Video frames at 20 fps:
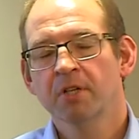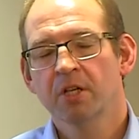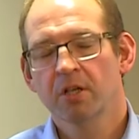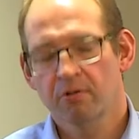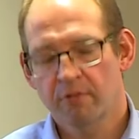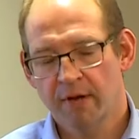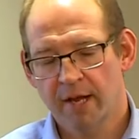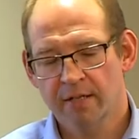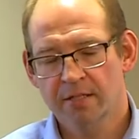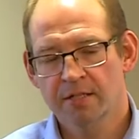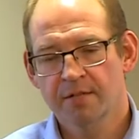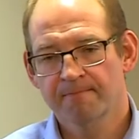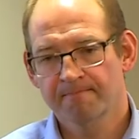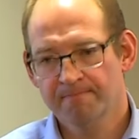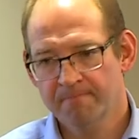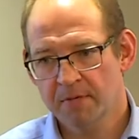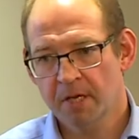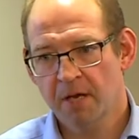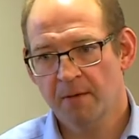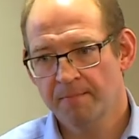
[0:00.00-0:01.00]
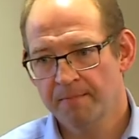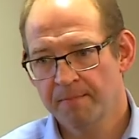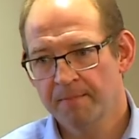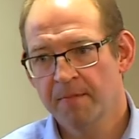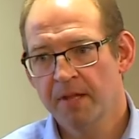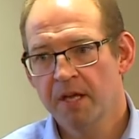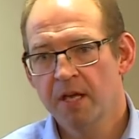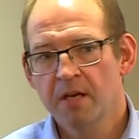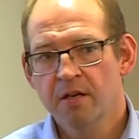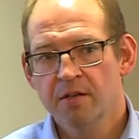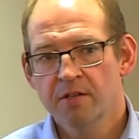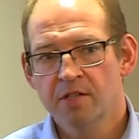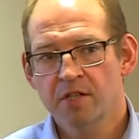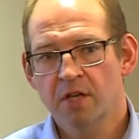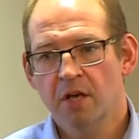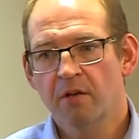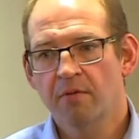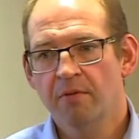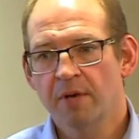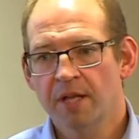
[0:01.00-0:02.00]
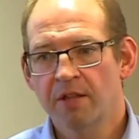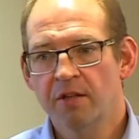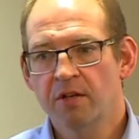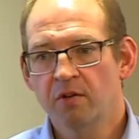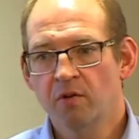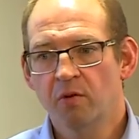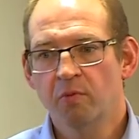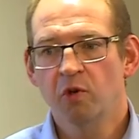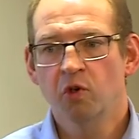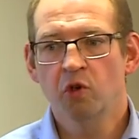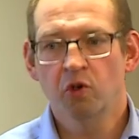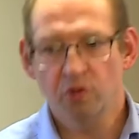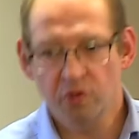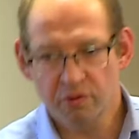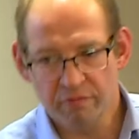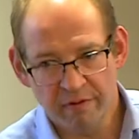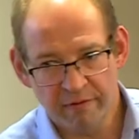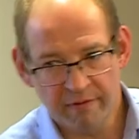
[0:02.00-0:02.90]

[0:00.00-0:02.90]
Correct, yeah. So, so, in the normal course of